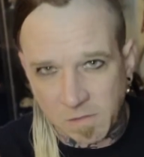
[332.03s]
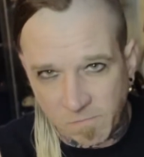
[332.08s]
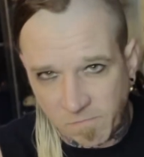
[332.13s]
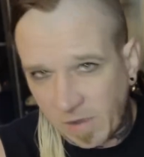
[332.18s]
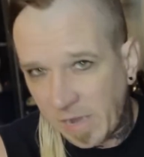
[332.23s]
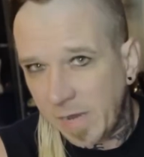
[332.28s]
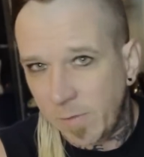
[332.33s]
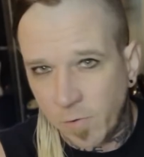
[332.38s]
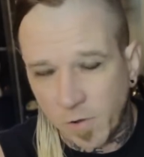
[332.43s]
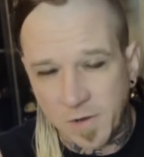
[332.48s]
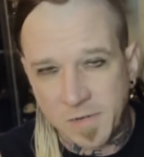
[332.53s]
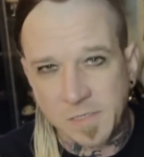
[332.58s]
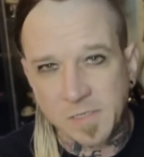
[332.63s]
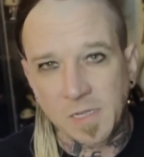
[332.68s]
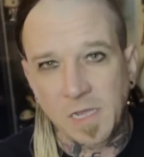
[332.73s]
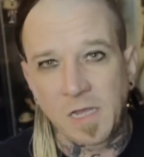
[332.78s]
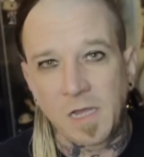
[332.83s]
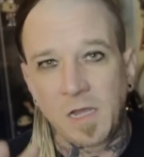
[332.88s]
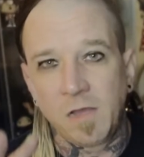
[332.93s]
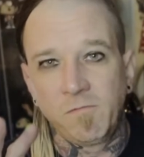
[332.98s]
vibrant,
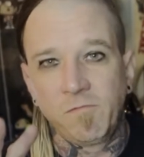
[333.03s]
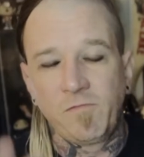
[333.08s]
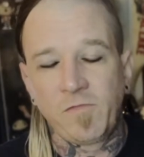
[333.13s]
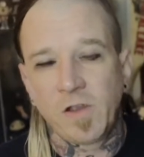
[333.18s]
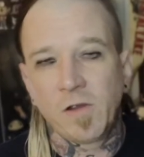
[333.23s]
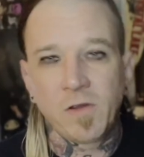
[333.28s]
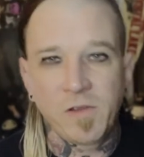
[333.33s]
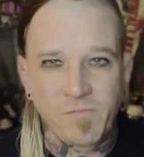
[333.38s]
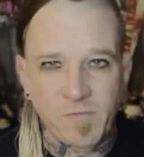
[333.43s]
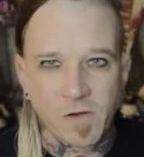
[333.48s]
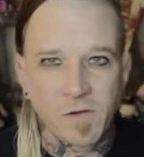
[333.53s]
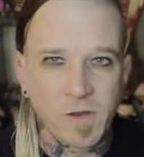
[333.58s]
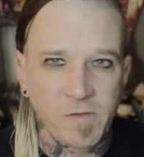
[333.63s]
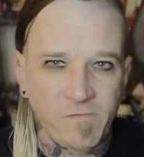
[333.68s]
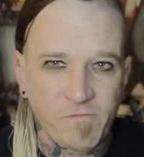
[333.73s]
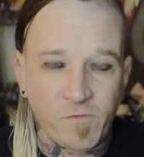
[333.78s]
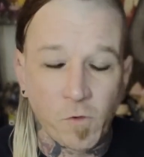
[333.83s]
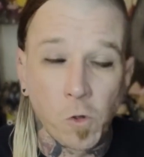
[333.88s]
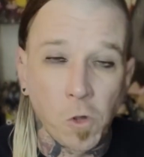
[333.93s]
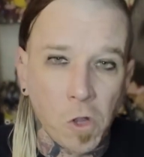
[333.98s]
very
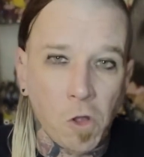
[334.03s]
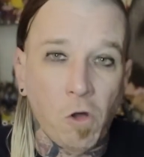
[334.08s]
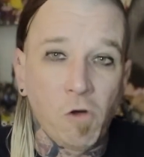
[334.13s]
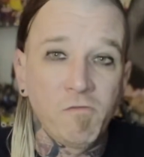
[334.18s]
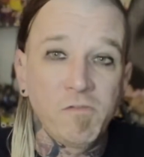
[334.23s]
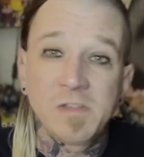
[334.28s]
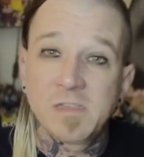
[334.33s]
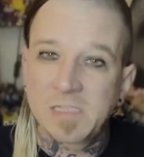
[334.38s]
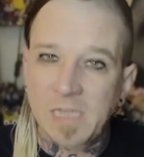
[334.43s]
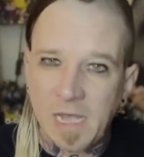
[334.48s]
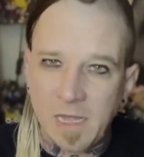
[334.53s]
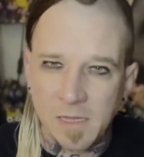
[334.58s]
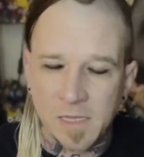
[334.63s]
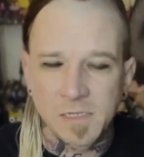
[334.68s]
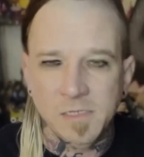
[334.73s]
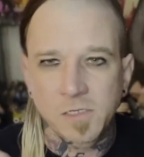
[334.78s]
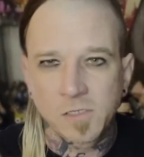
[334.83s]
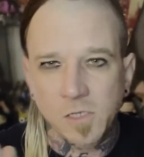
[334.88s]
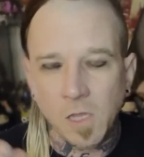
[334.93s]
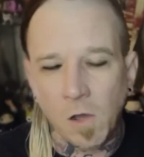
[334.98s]
full of talent.
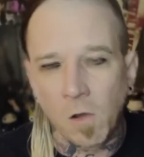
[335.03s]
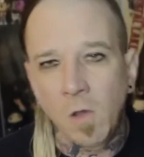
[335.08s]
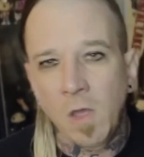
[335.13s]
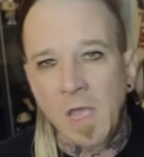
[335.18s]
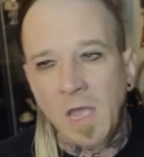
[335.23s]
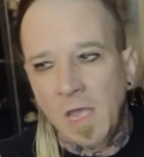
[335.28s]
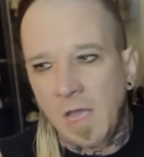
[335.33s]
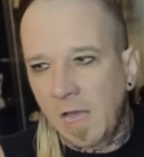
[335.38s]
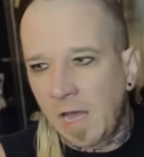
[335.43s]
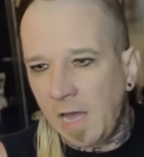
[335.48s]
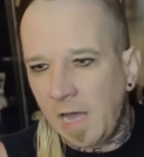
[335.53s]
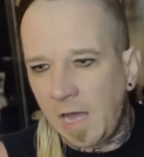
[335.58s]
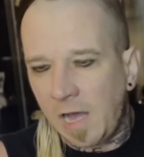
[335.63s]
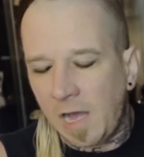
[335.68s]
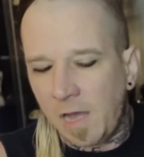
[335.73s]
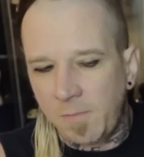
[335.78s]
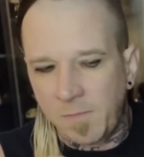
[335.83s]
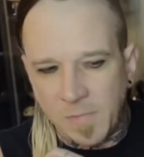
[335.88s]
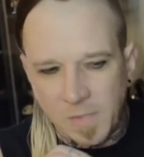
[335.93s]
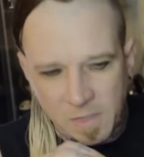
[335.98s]
So
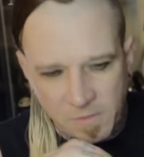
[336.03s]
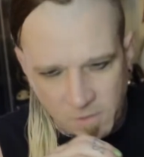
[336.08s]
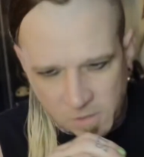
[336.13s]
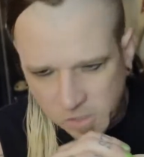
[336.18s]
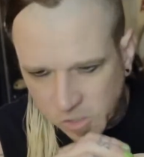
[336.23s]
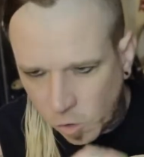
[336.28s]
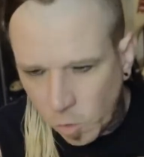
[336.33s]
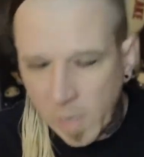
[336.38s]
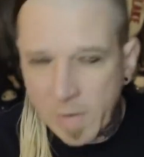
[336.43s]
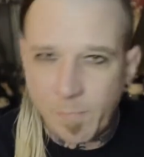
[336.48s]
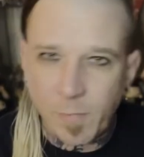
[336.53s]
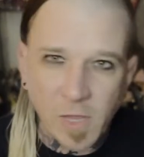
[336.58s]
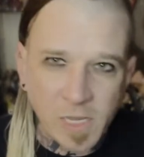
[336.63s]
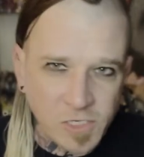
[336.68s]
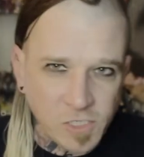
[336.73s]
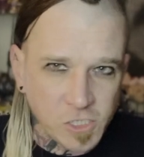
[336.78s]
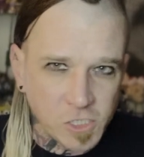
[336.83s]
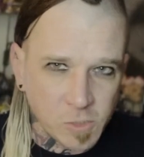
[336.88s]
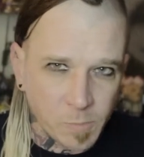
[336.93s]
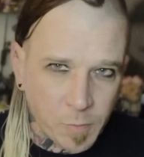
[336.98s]
there's great
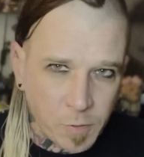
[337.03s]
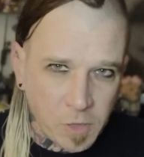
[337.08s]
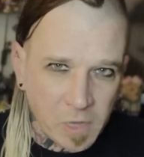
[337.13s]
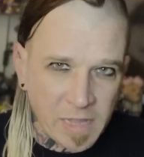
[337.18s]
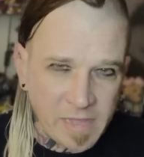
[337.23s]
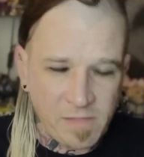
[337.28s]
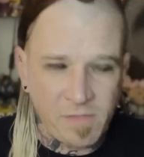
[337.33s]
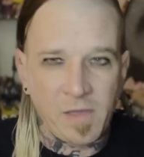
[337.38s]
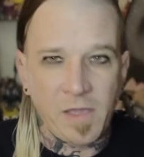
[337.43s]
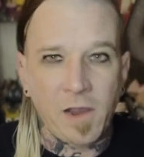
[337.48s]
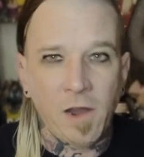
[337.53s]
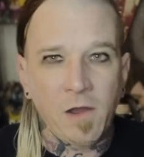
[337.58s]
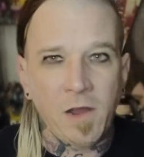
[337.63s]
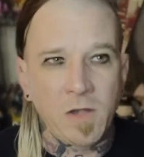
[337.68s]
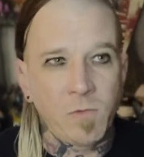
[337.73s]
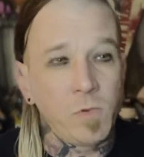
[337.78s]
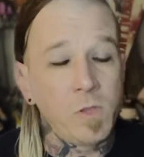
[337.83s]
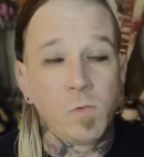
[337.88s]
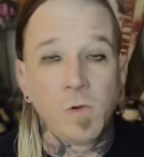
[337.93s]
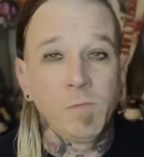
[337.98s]
places to play there,
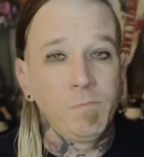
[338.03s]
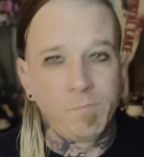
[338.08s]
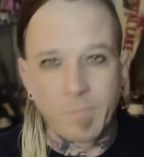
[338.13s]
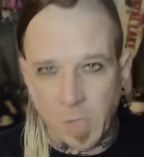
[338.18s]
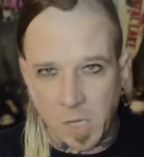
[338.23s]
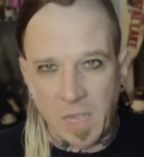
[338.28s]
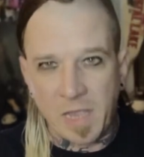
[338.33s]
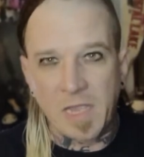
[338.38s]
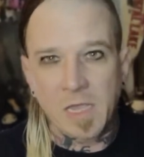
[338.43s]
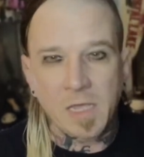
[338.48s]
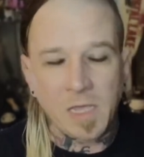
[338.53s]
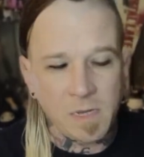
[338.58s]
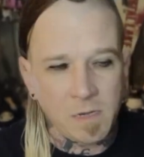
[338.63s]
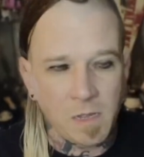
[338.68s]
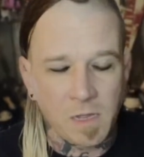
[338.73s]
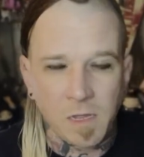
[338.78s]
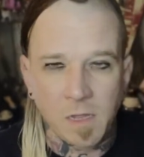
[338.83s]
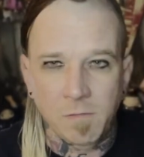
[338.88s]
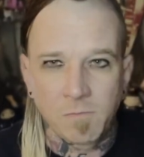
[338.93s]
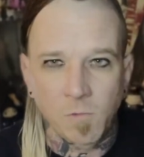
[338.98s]
and we were playing at
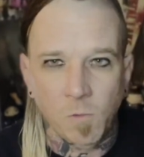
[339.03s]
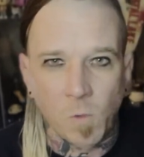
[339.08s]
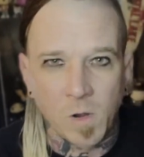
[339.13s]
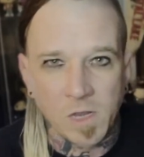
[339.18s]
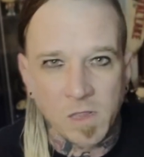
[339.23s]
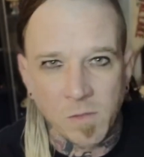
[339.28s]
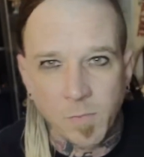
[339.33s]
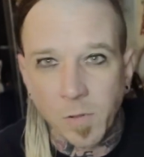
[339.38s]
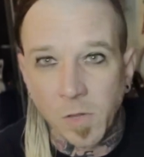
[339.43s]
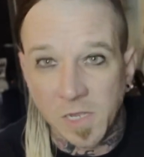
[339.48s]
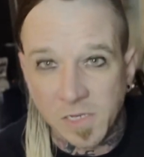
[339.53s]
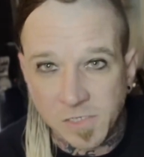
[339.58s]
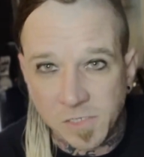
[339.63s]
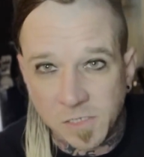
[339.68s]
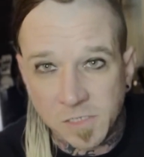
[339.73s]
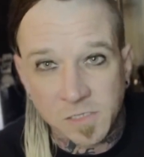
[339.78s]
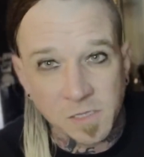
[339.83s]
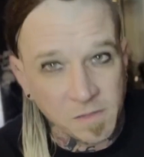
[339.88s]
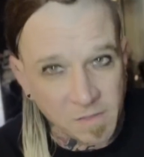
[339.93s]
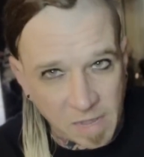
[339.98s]
one of the
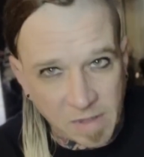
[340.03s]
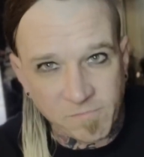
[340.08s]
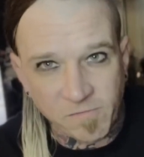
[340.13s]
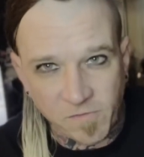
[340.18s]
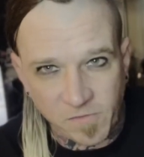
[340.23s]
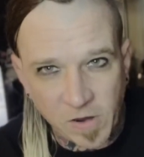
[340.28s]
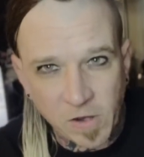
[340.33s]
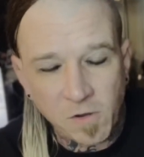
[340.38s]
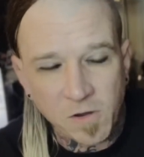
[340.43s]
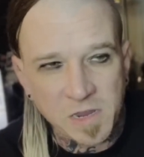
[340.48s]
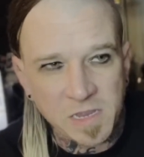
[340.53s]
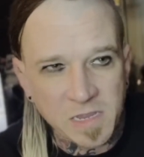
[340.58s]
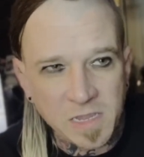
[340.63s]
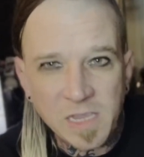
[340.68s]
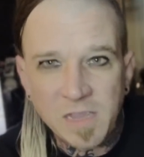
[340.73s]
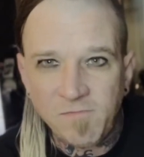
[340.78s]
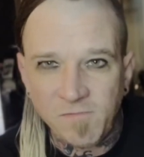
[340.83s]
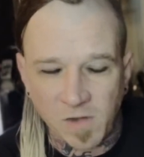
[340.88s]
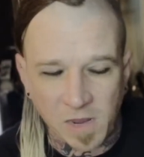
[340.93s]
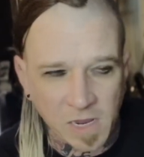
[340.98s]
places that very
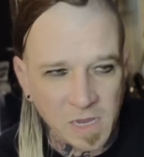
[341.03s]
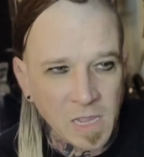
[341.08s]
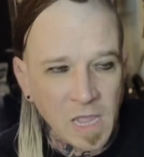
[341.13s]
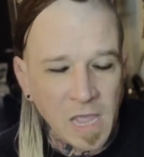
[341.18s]
evening.